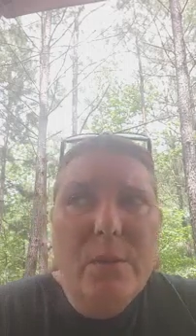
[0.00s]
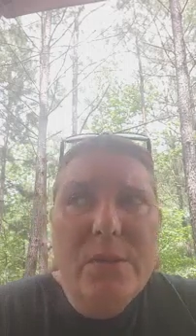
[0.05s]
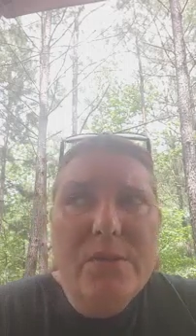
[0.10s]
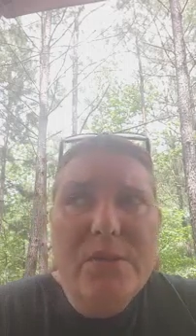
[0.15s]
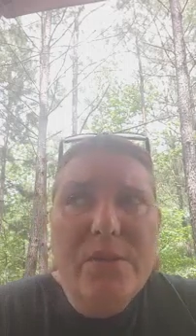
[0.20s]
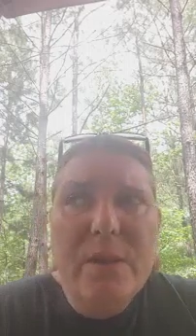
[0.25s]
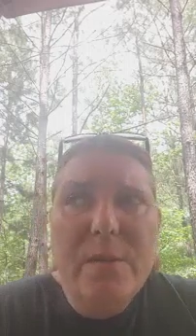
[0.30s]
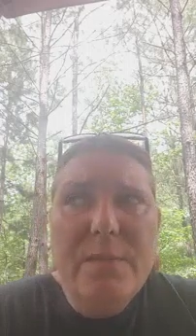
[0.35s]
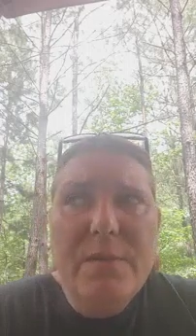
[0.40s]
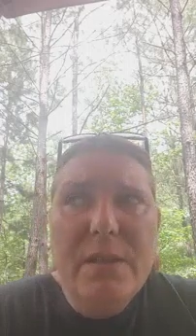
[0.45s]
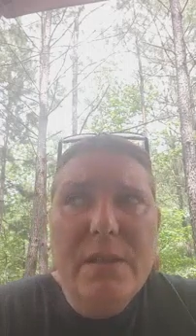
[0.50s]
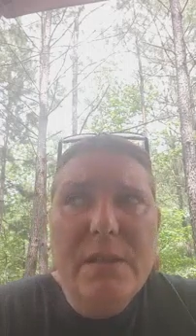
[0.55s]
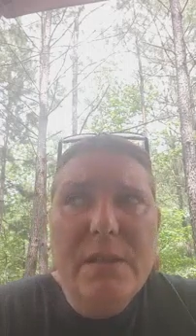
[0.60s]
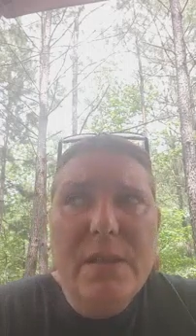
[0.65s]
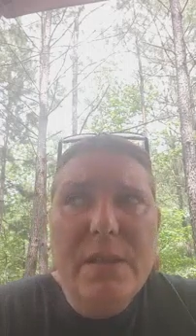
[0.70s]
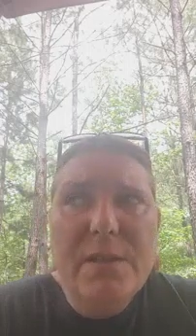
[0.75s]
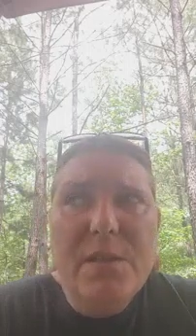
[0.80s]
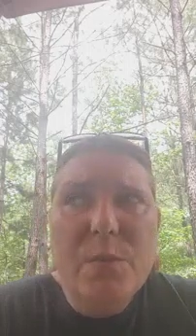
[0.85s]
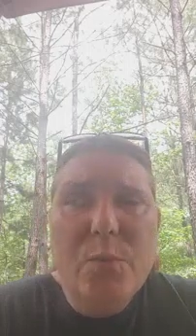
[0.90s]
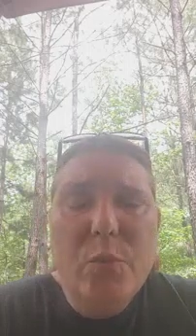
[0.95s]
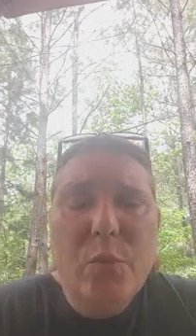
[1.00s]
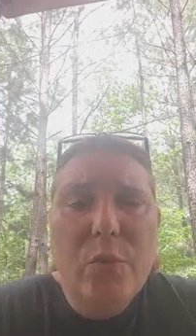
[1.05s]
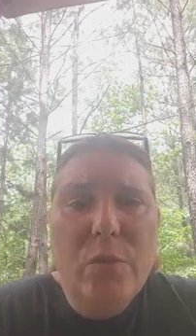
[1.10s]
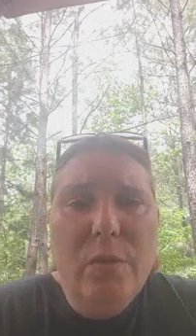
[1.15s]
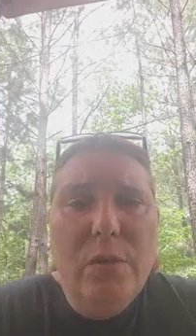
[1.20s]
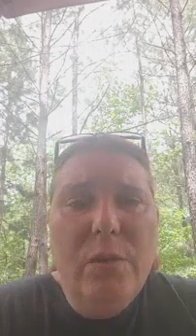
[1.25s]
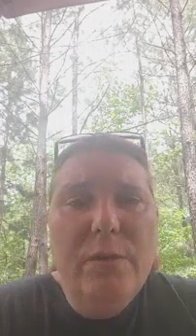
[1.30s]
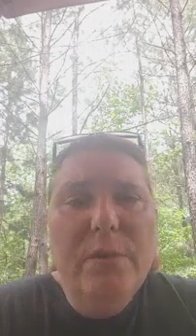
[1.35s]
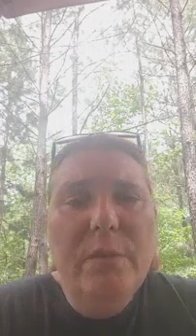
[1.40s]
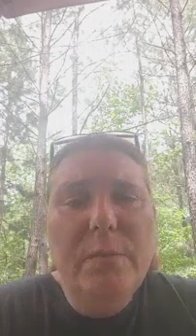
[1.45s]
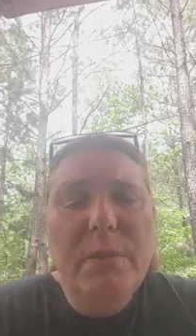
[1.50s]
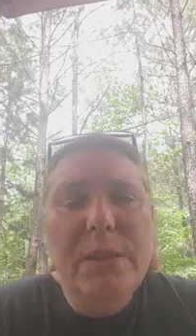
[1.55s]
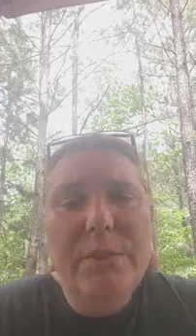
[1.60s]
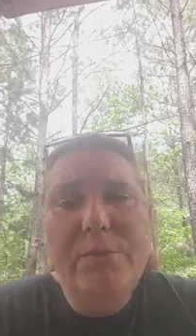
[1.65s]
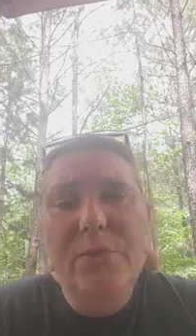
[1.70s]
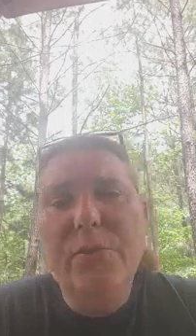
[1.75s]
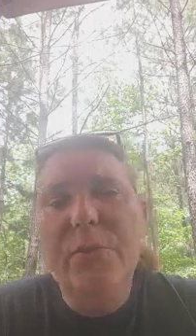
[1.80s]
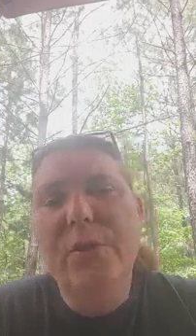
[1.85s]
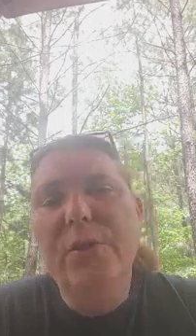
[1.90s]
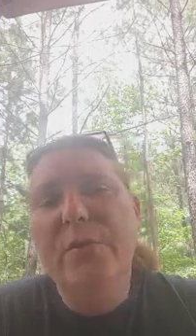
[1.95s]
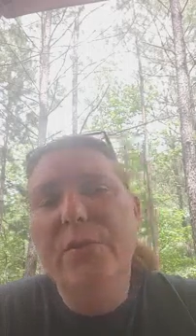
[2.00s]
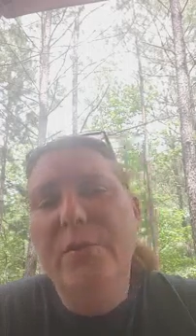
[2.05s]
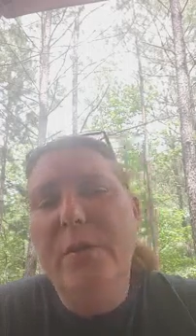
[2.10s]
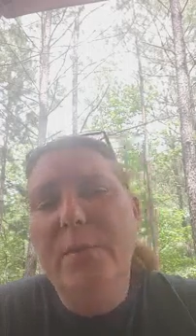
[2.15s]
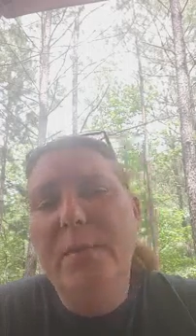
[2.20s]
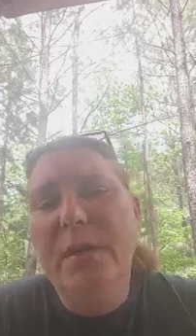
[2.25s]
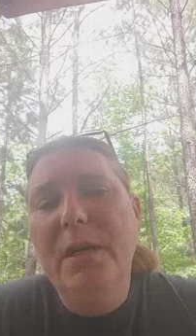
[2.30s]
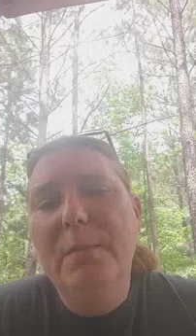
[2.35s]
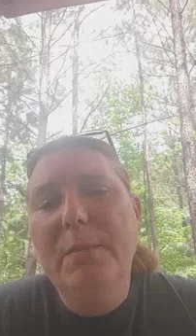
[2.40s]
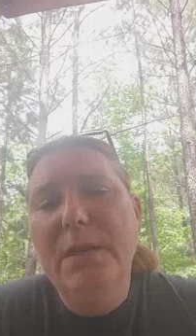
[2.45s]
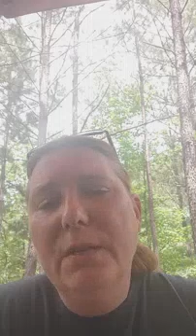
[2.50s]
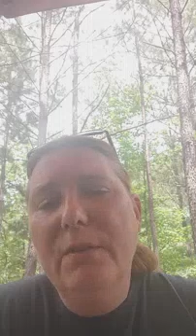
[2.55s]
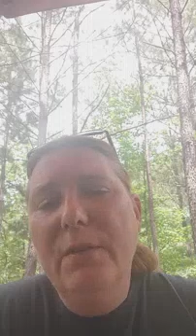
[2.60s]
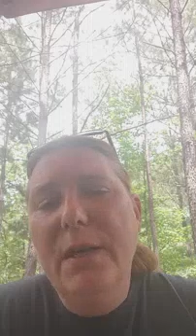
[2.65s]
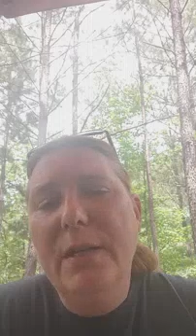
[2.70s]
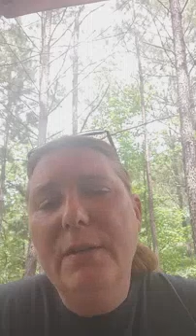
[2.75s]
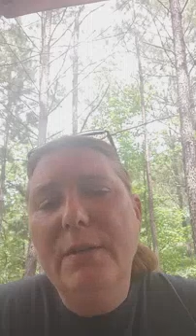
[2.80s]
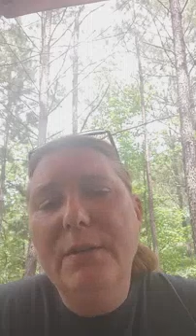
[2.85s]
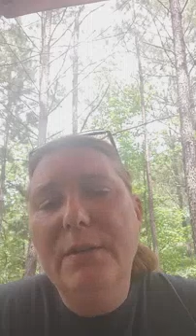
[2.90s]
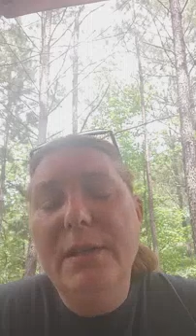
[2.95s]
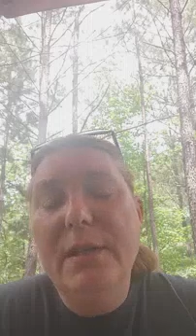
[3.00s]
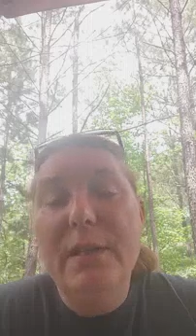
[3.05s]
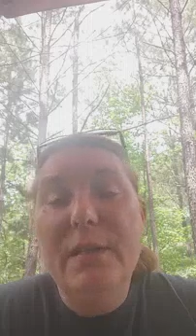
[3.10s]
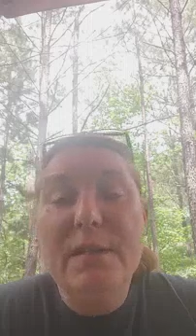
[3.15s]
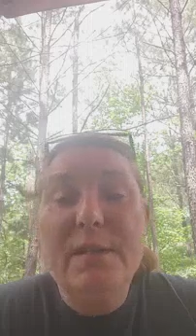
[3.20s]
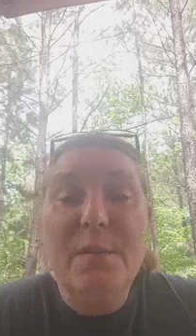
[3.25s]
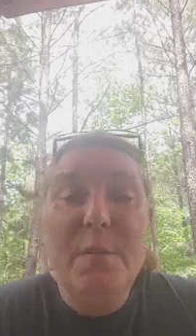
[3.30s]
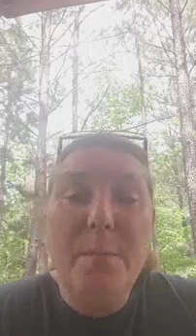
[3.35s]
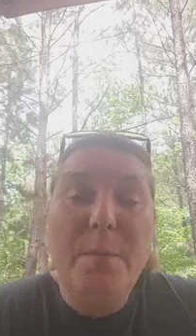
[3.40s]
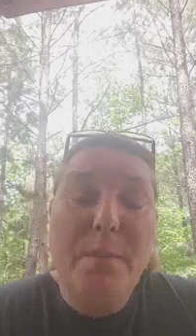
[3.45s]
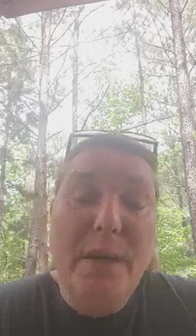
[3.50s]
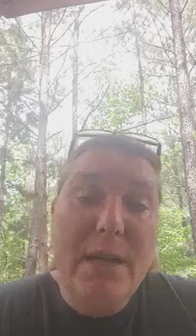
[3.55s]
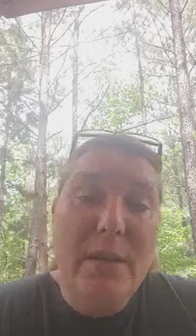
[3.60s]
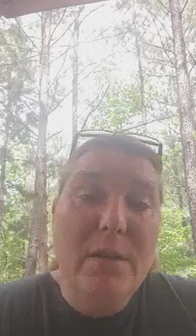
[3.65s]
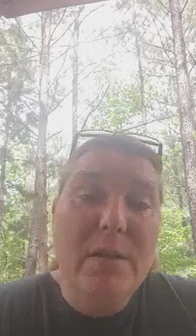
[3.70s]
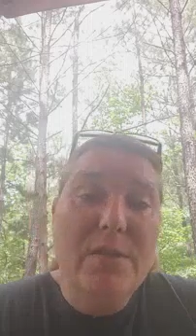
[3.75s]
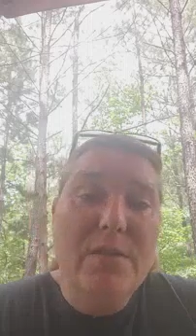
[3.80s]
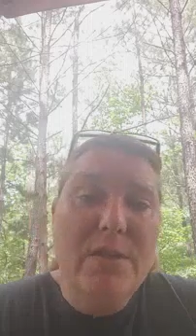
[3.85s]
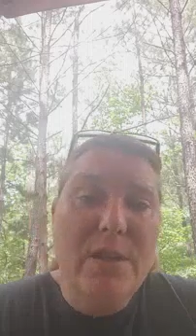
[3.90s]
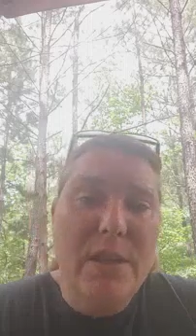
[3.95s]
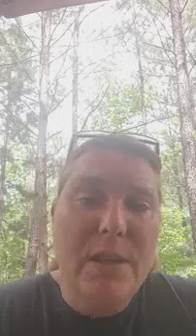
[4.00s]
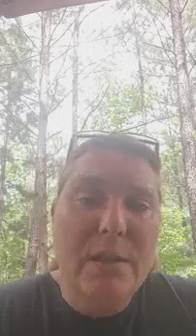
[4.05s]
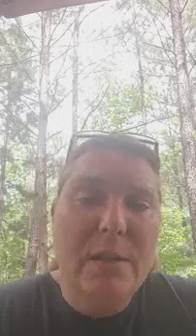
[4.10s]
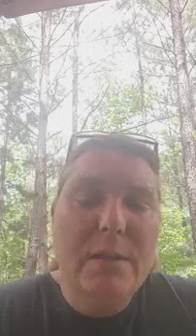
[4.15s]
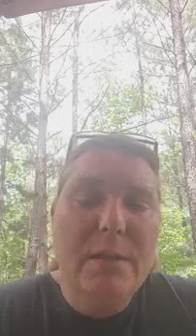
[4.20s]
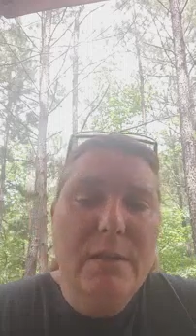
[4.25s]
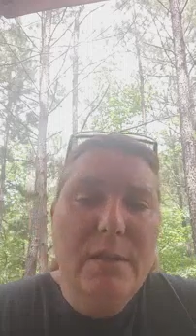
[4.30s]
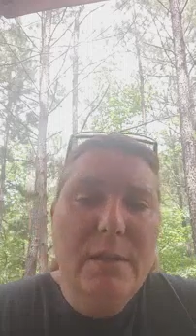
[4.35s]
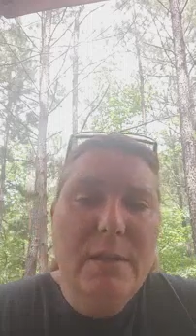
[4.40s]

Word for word: when something is provably true from public record that is embarrassing